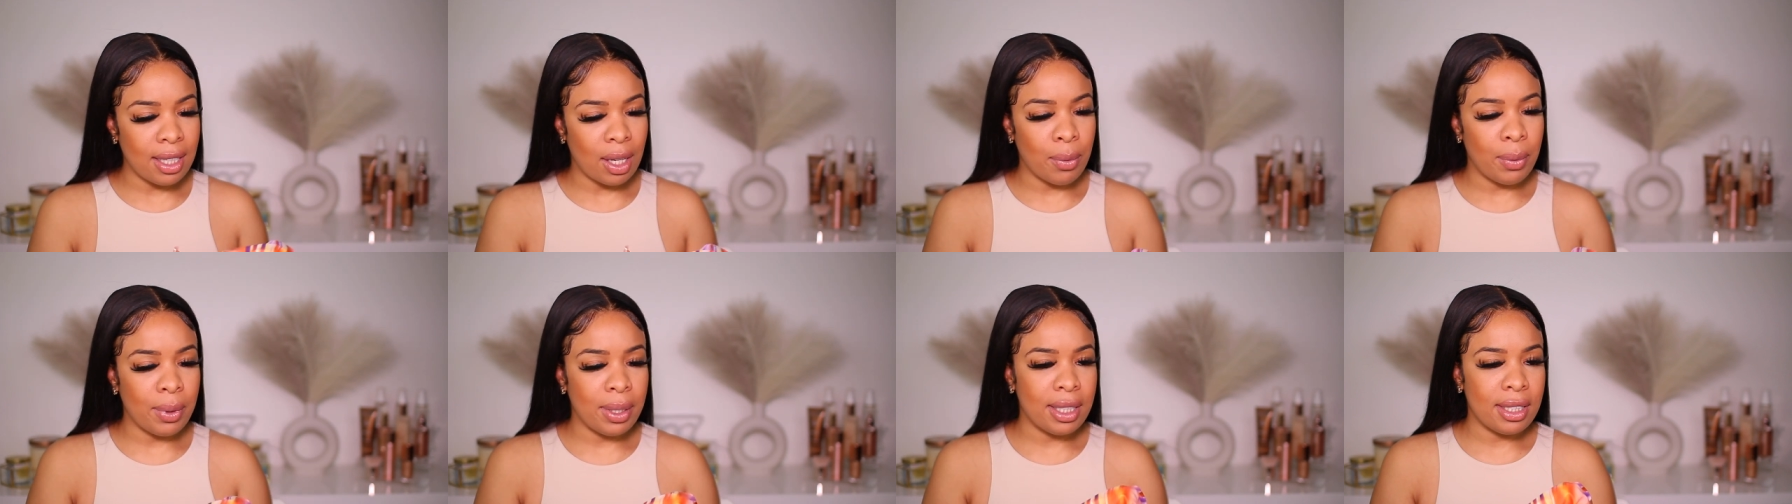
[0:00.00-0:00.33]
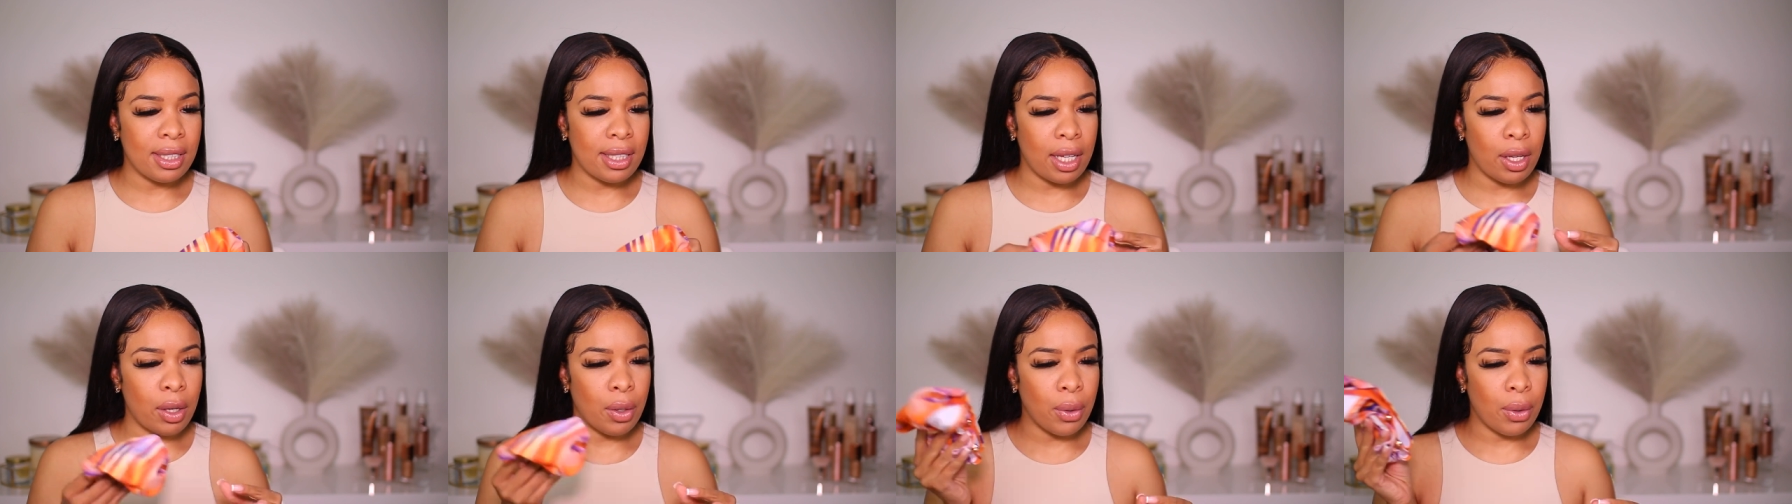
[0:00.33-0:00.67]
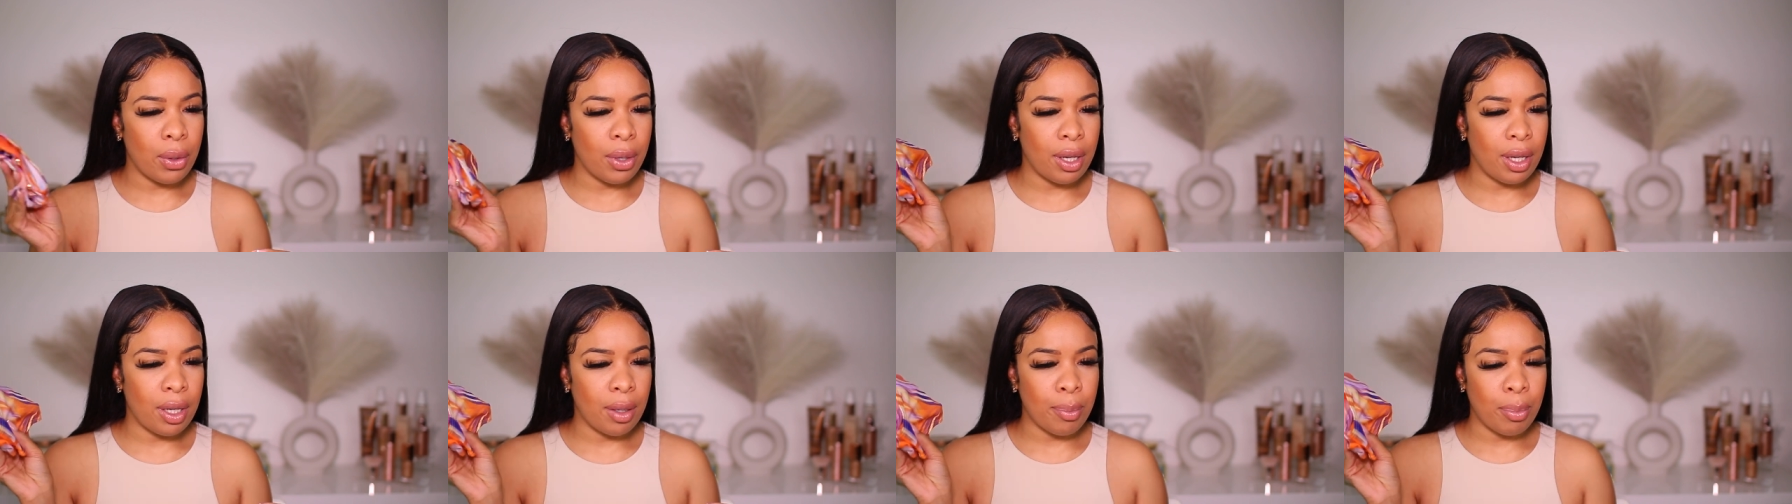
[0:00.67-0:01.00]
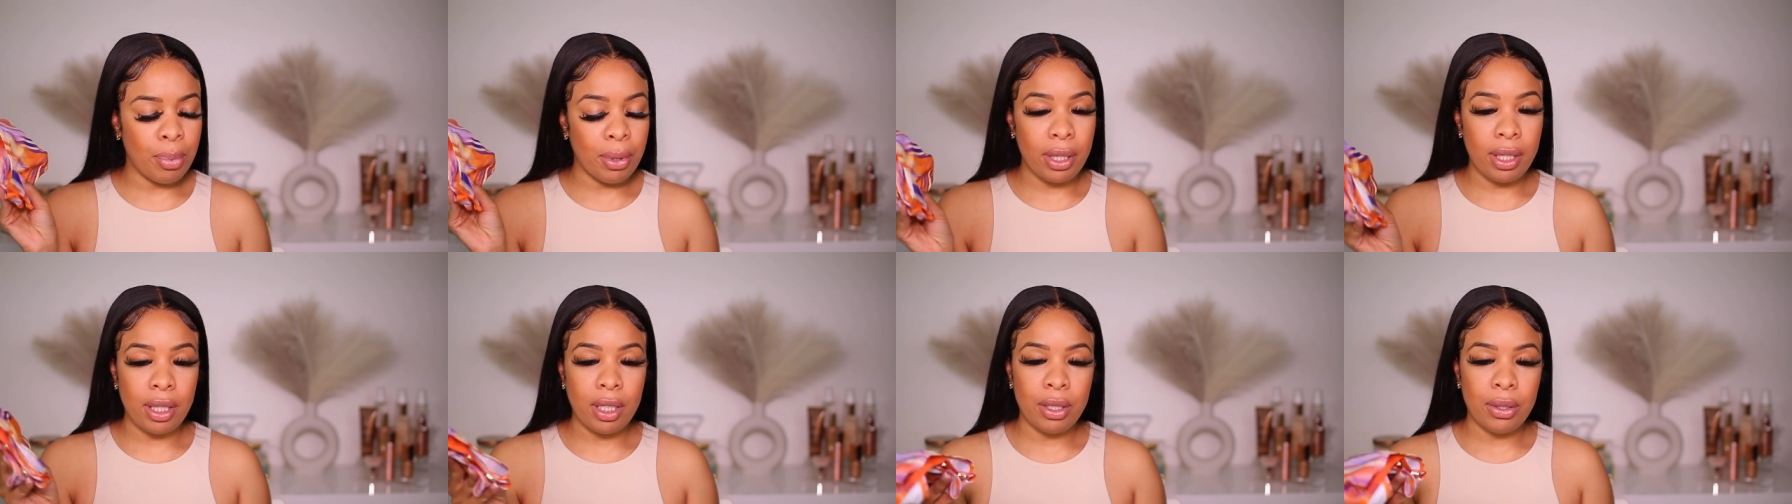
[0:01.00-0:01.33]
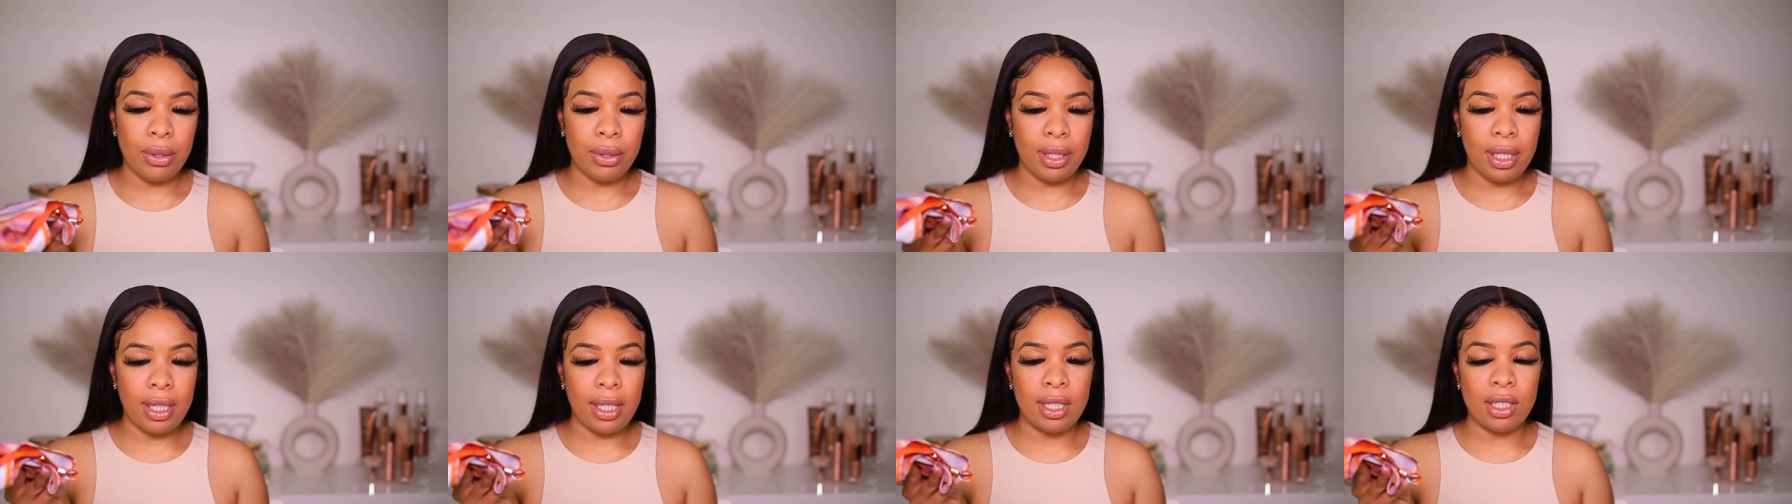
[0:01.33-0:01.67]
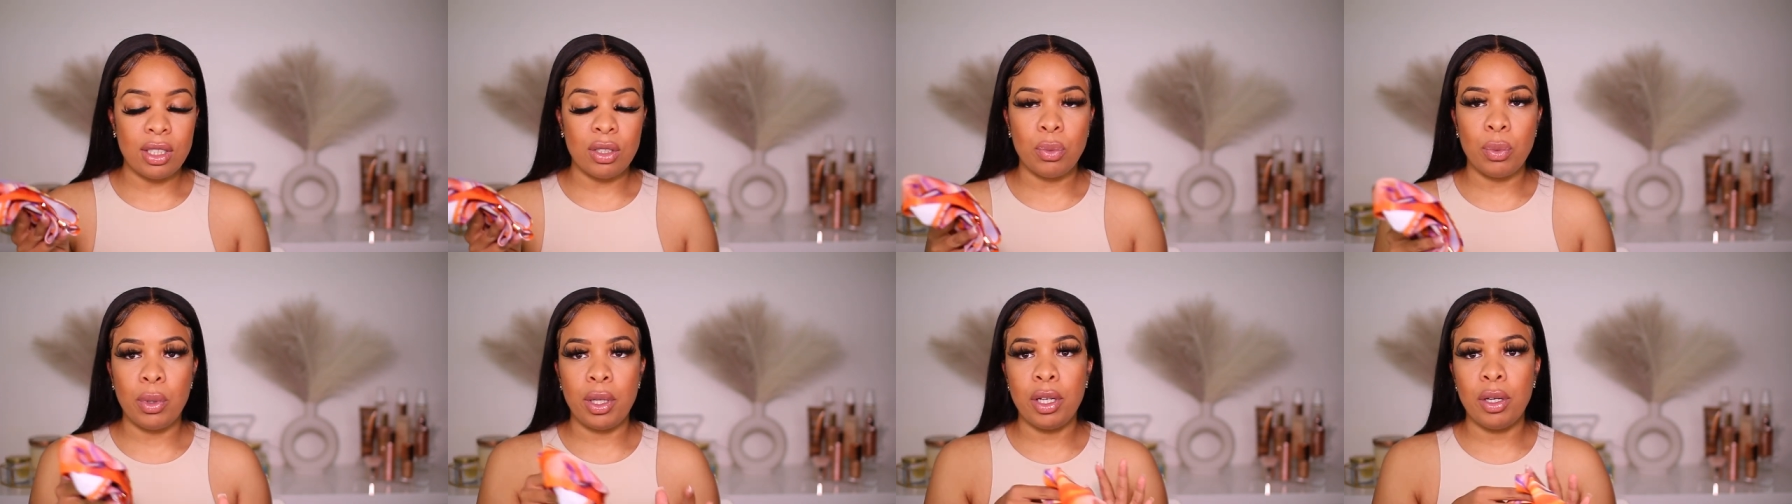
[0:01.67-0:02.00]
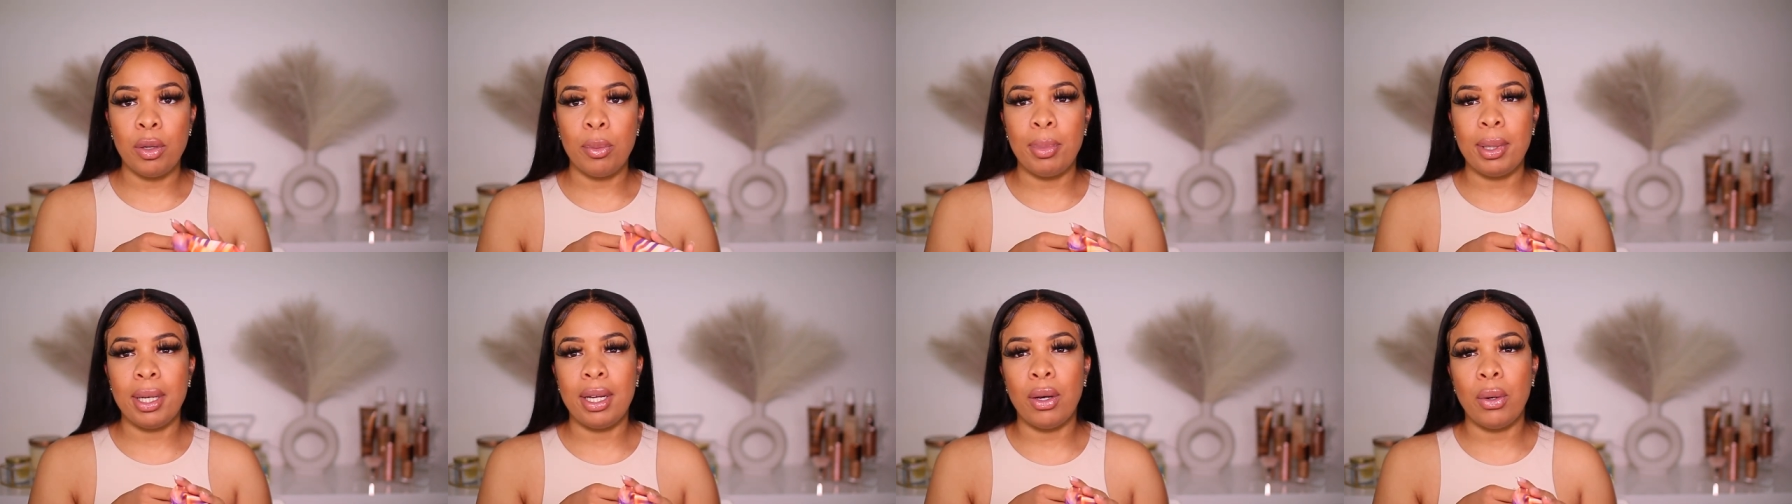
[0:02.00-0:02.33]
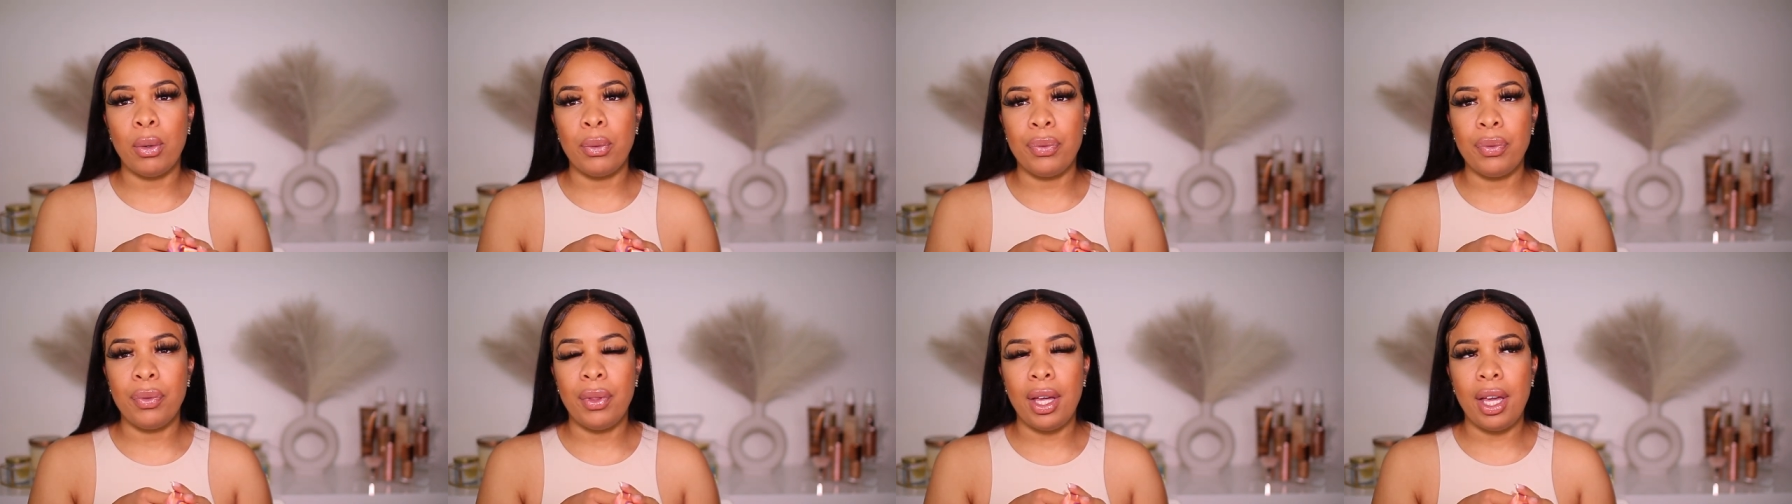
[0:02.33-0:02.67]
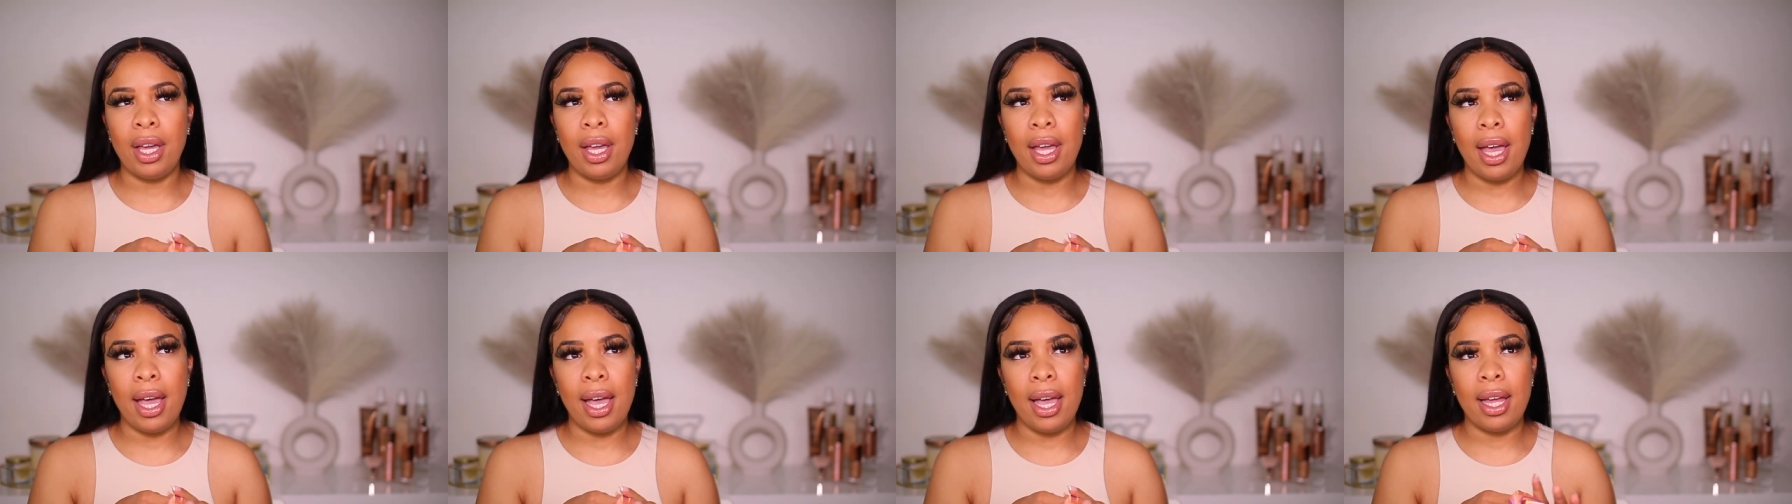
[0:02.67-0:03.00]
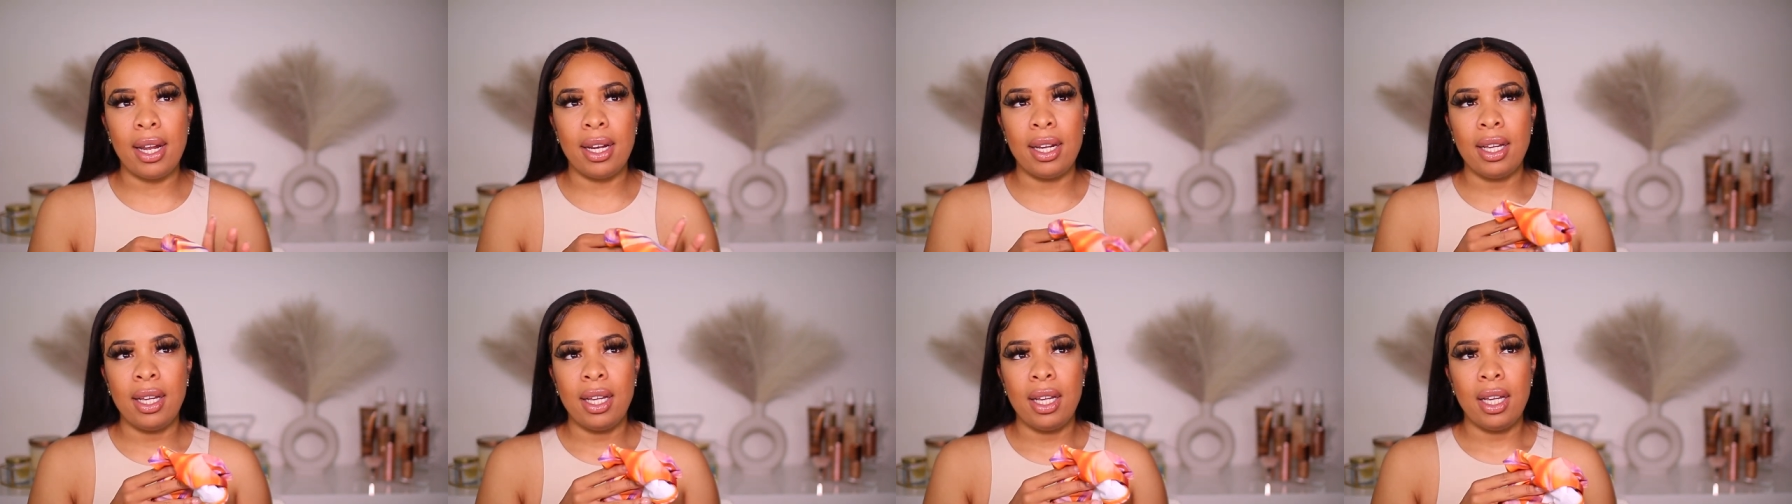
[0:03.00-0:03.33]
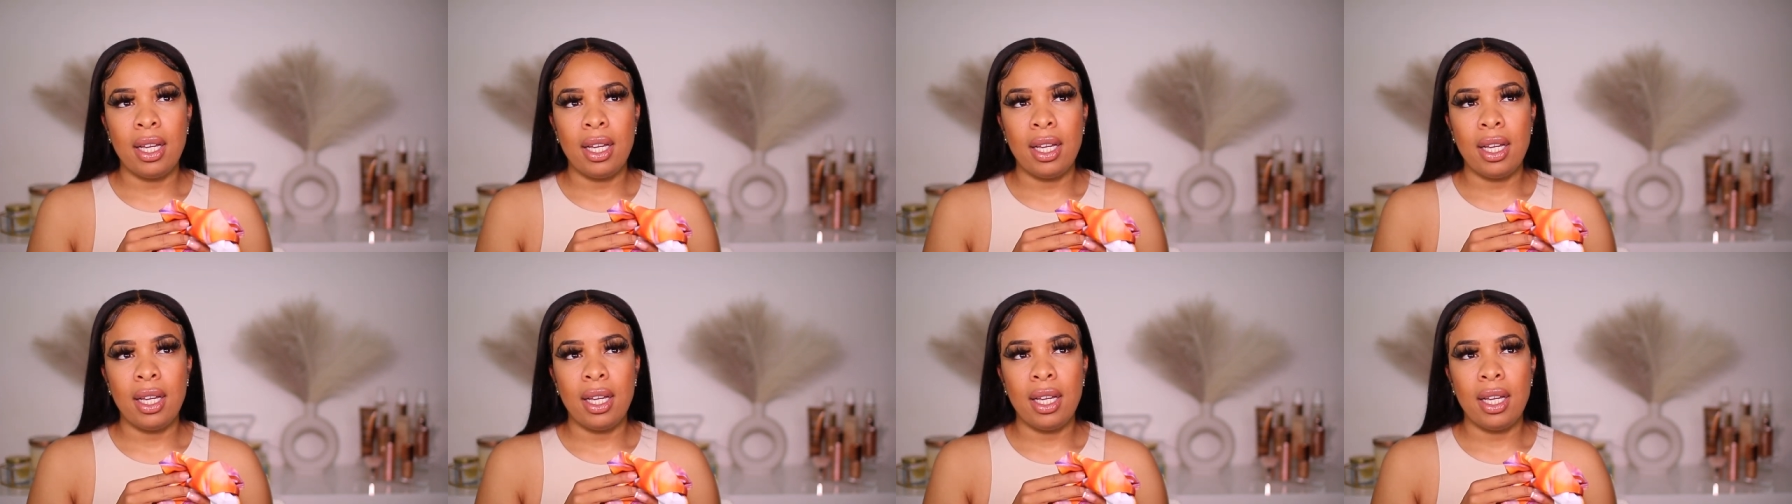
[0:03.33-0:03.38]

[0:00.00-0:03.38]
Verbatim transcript: i want to say on pretty little thing as well but they had